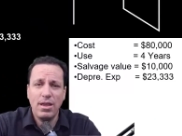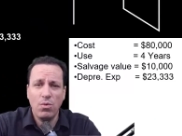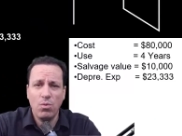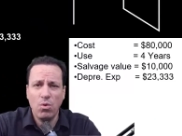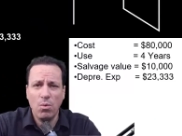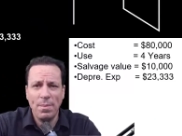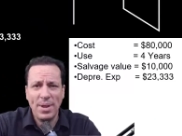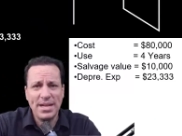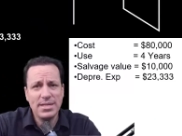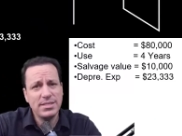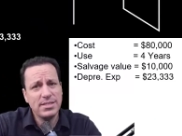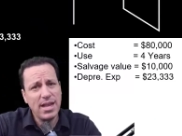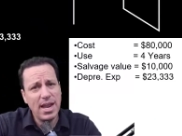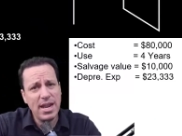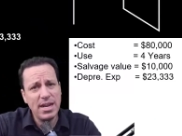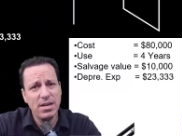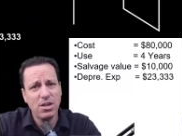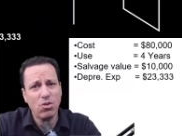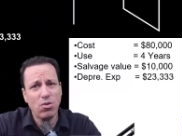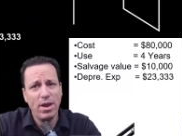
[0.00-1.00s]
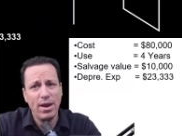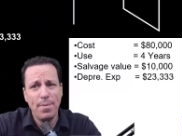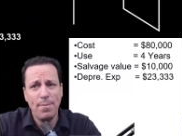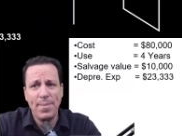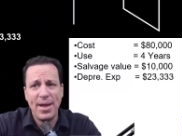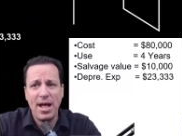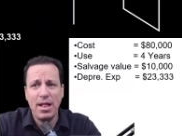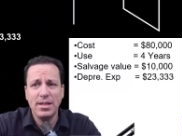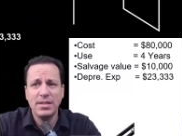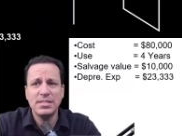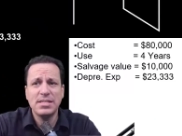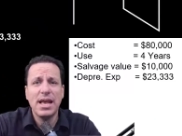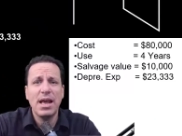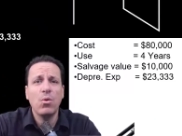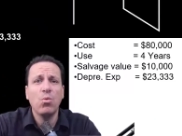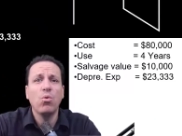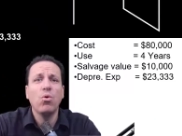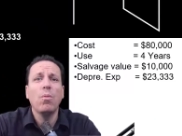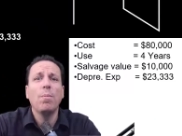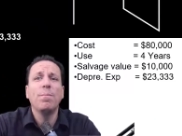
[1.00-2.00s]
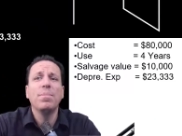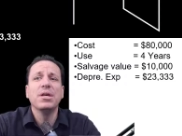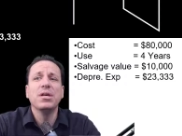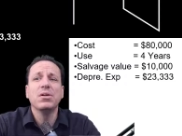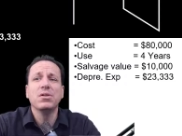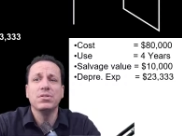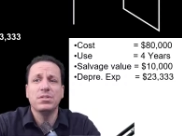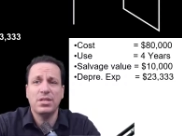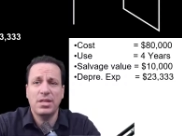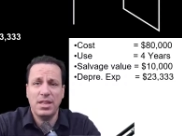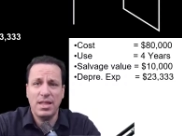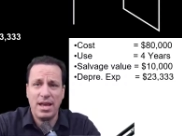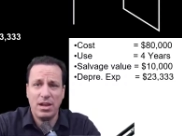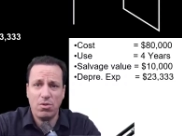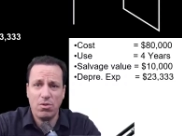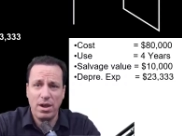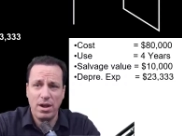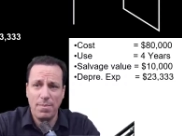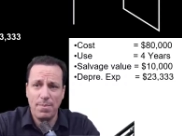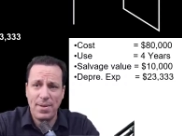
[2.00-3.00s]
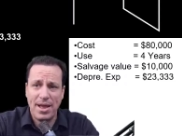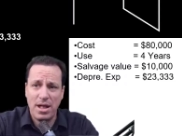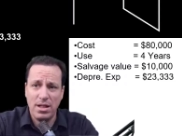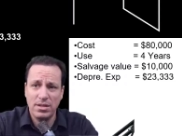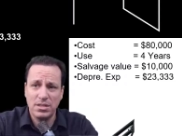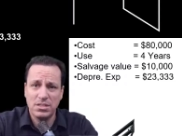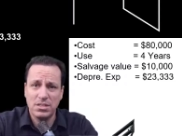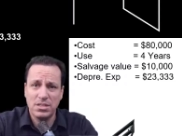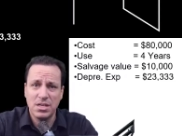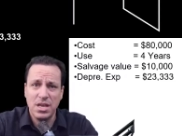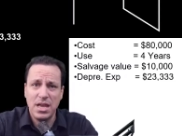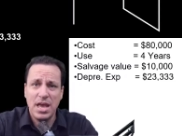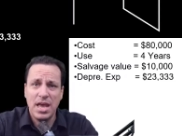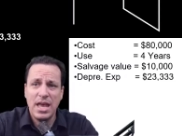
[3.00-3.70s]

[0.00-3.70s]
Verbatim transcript: It will maintain a credit balance and we'll build that credit balance